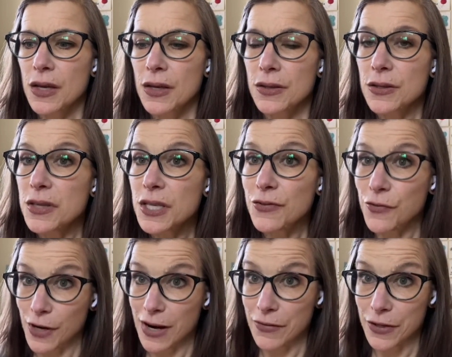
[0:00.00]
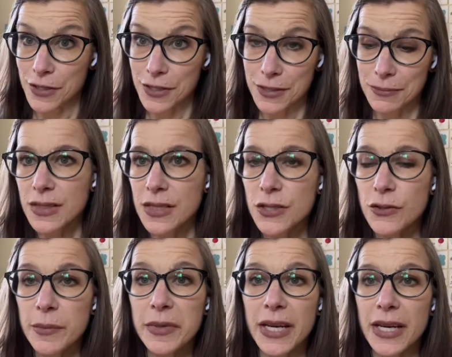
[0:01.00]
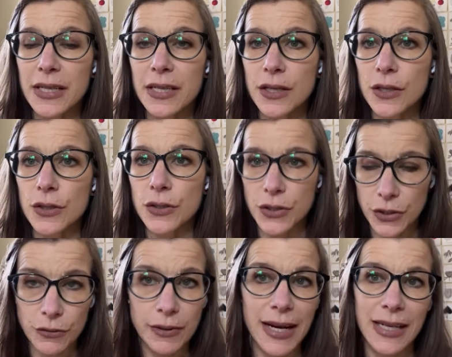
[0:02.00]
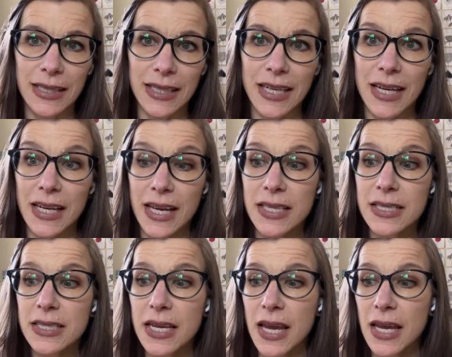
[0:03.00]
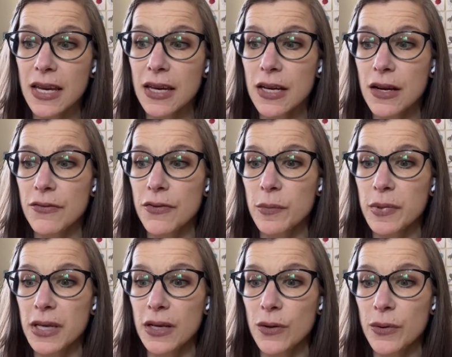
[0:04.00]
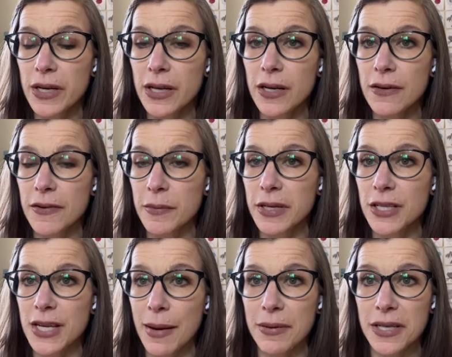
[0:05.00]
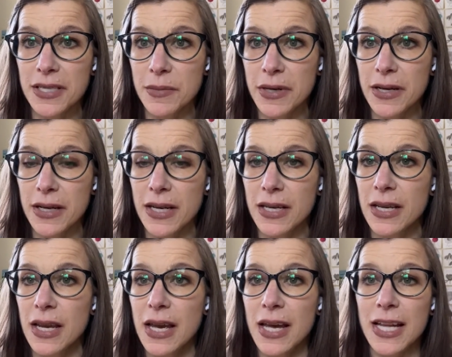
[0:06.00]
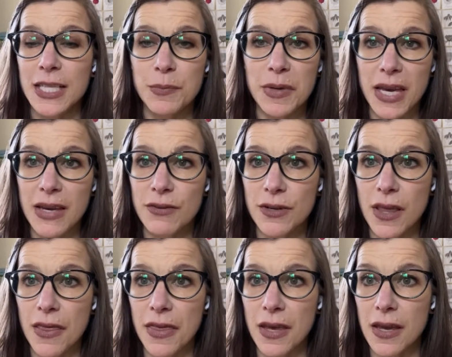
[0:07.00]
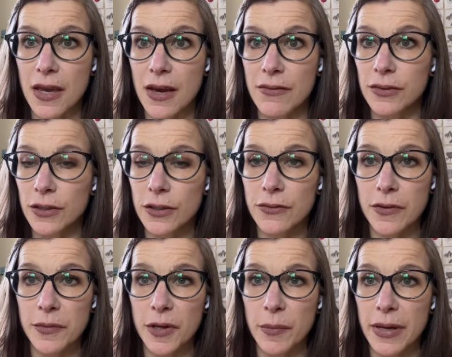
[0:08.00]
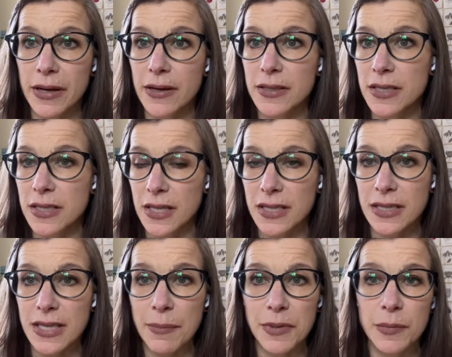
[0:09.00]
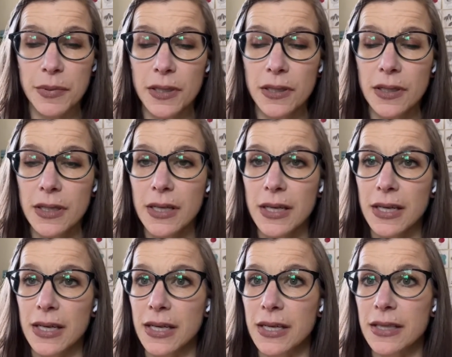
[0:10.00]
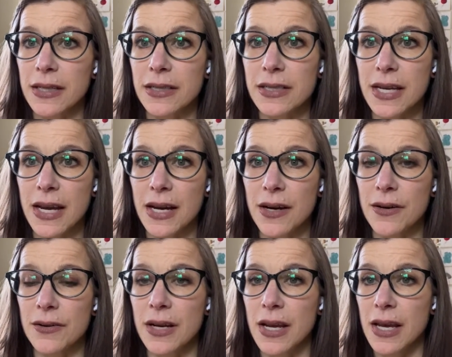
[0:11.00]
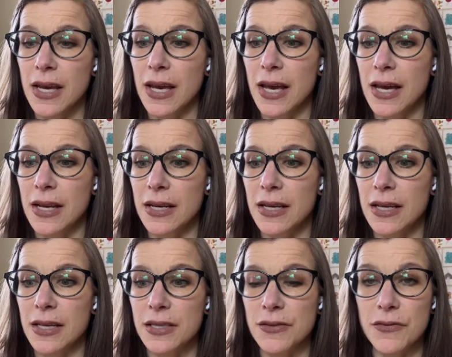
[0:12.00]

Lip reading: So these Forevers discriminate directly against Anne for being queer, for being Japanese American. It's behavior that they have learned from their parents. It's acceptable in their town, and it is